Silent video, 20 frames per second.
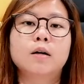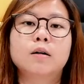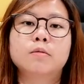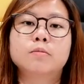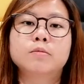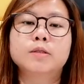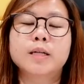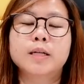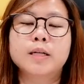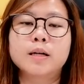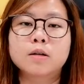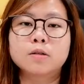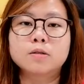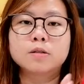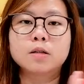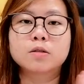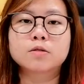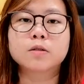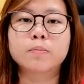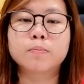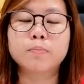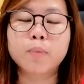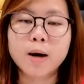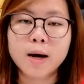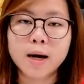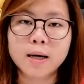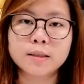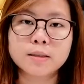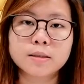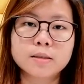setting ourselves
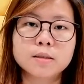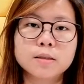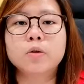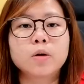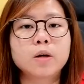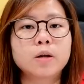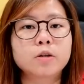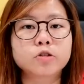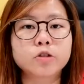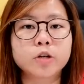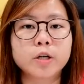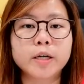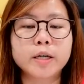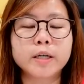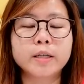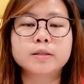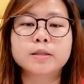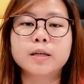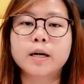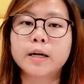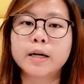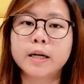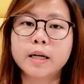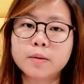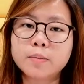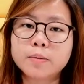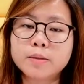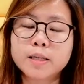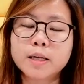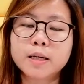apart. All our trainings are
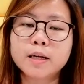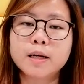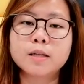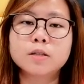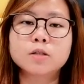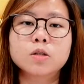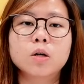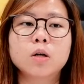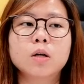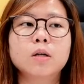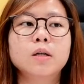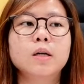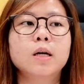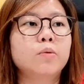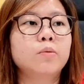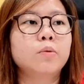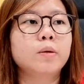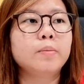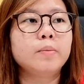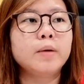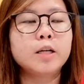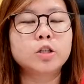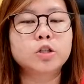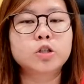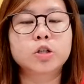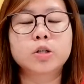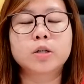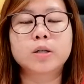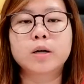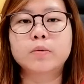80% hands-on. We make
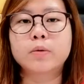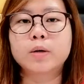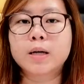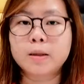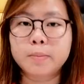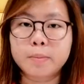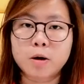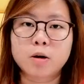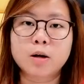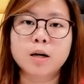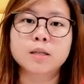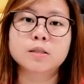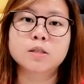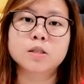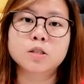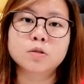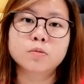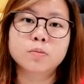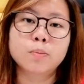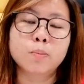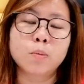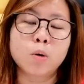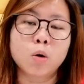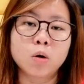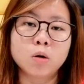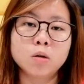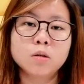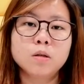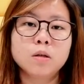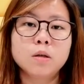sure that we keep our classes
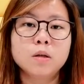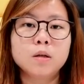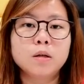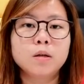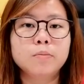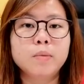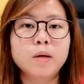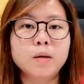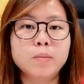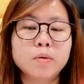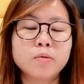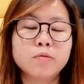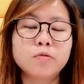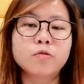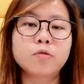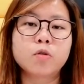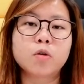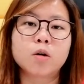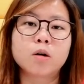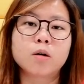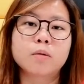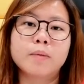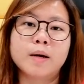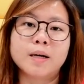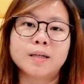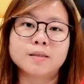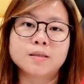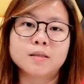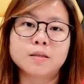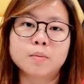small, minimum 4,
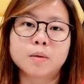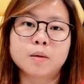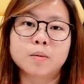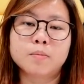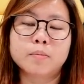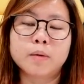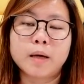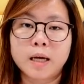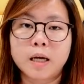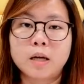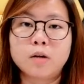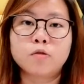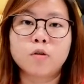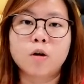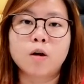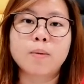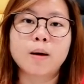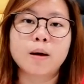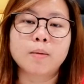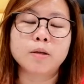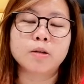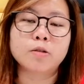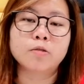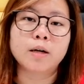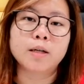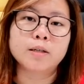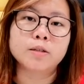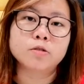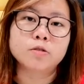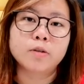maximum 8 for our public
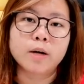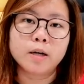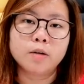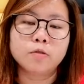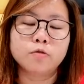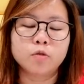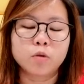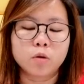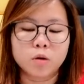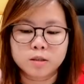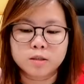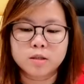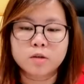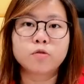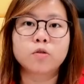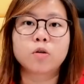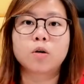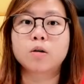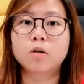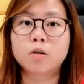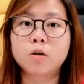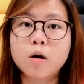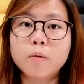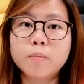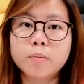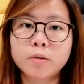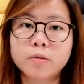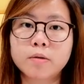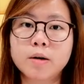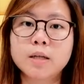runs, right? Except for our
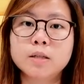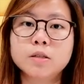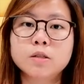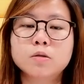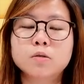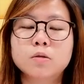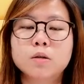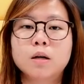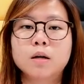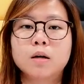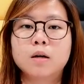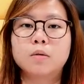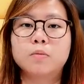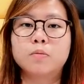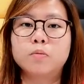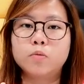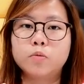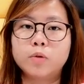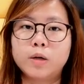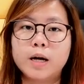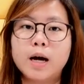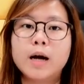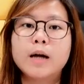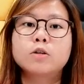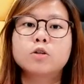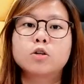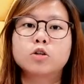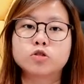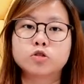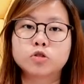corporate runs, we
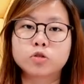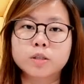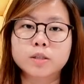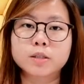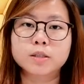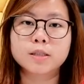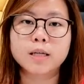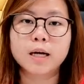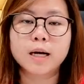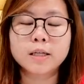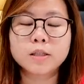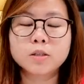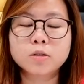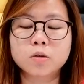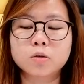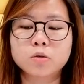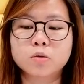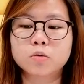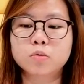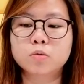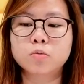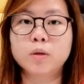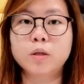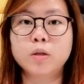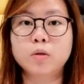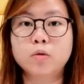can't control the size, although we